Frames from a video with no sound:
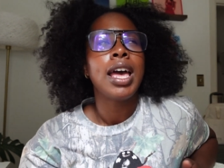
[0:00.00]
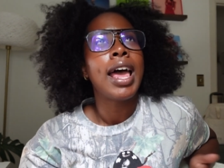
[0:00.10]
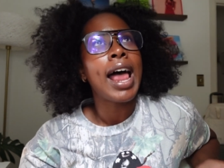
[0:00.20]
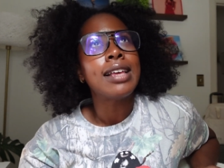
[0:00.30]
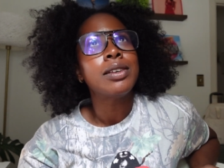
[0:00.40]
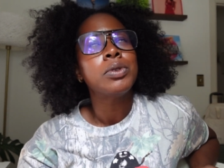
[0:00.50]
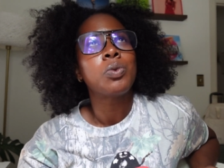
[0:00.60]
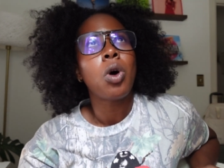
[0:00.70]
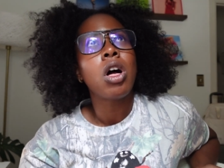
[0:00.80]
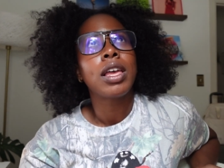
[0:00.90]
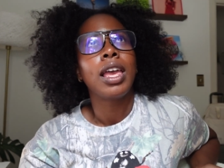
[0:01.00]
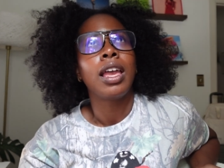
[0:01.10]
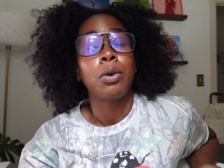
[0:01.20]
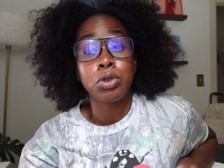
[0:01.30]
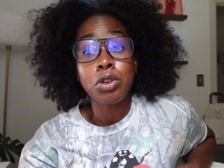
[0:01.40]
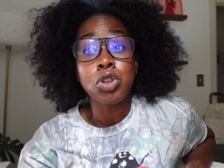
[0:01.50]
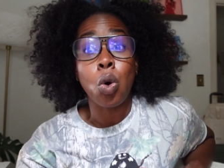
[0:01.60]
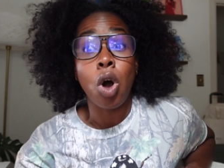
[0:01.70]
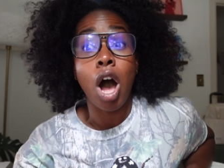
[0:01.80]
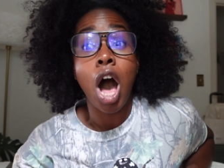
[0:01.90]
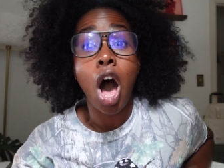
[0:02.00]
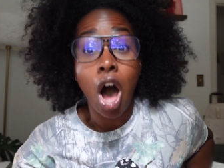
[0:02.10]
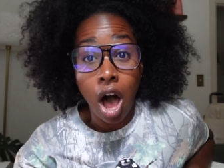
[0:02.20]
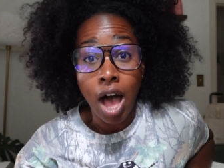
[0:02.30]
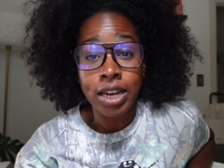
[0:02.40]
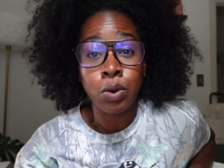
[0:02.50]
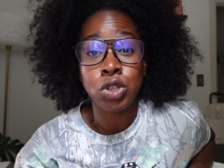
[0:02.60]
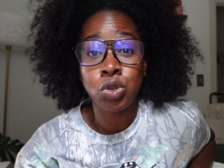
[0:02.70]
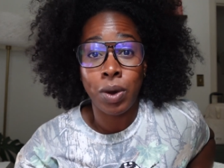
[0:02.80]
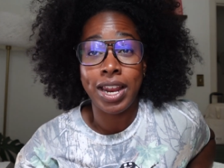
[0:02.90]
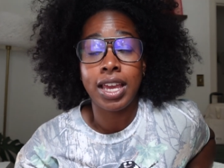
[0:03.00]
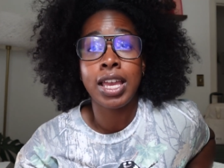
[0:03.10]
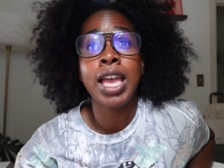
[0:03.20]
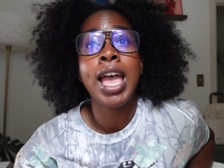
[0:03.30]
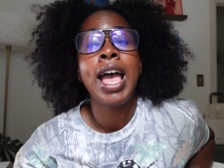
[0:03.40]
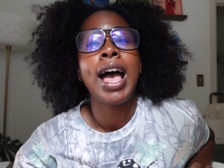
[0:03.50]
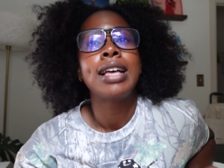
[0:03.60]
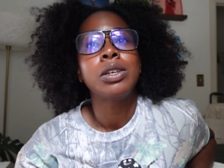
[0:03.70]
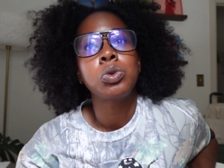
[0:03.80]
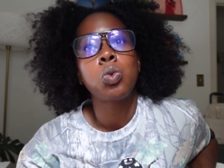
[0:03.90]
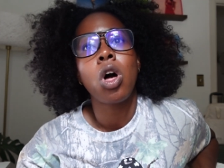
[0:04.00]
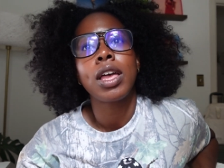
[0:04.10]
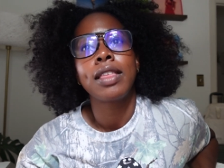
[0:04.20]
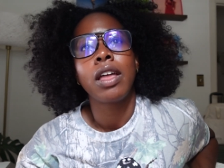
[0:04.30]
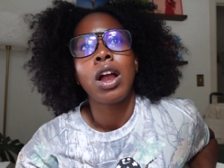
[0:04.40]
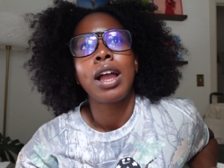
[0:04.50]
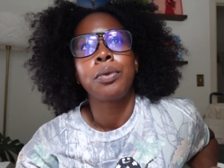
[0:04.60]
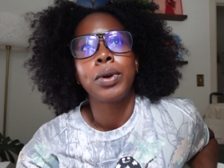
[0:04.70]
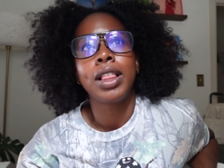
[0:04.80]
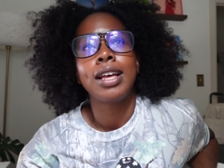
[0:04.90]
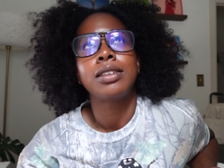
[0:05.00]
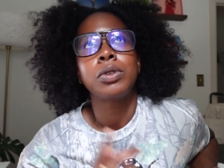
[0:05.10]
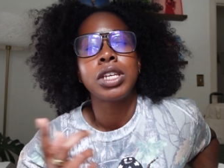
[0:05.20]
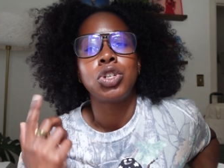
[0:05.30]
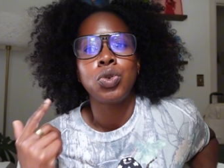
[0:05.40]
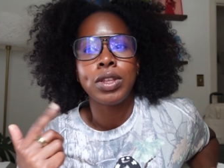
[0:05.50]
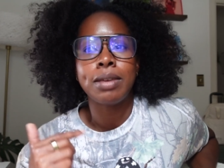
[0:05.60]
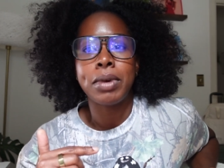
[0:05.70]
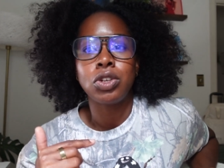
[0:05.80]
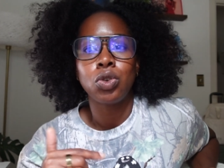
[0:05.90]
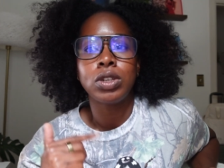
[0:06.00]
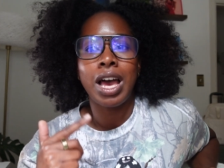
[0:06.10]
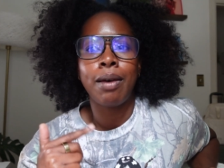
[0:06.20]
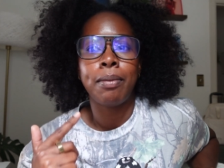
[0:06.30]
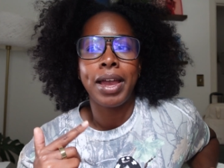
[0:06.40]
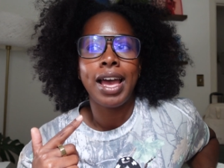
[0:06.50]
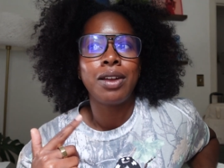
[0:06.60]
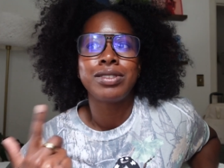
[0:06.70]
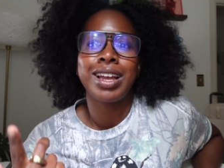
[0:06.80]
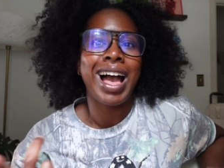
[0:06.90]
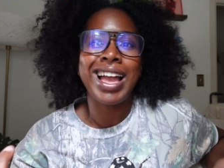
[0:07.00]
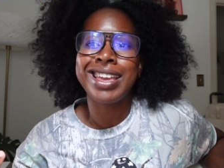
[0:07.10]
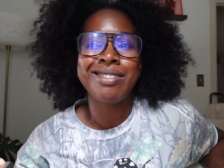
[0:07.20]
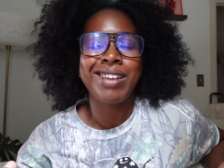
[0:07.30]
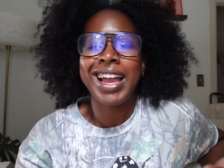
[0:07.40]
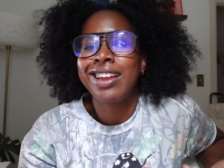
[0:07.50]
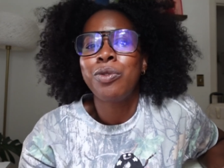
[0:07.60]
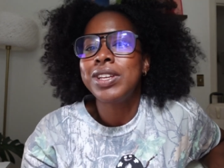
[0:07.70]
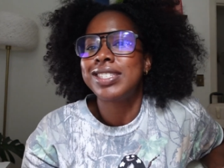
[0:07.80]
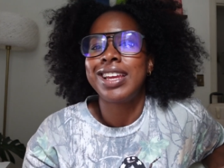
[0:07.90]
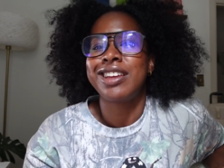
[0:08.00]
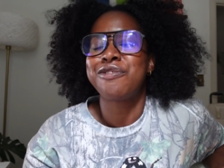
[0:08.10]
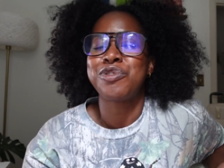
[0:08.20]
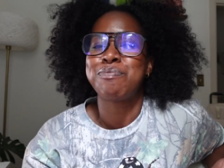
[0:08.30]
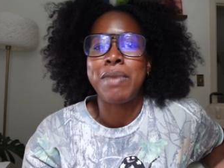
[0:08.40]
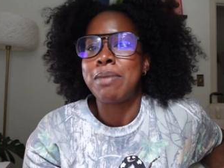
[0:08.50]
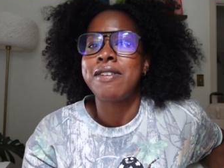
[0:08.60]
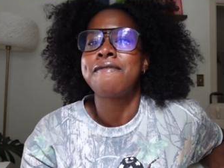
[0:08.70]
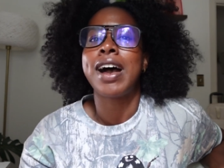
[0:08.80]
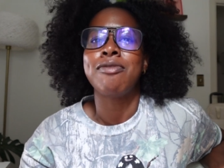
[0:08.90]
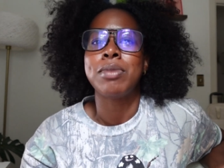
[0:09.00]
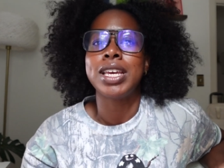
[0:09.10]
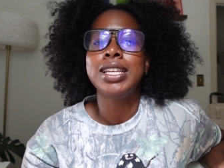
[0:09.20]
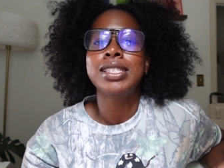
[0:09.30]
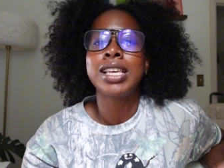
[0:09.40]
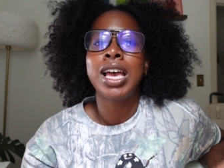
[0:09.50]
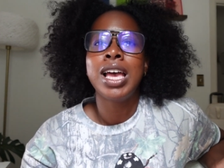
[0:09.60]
And as I was walking, it was also hot. I was sweating. As I was walking there, I realized I was like doing the mental time in my head. I was like, I can only stay in here for maybe 5 minutes.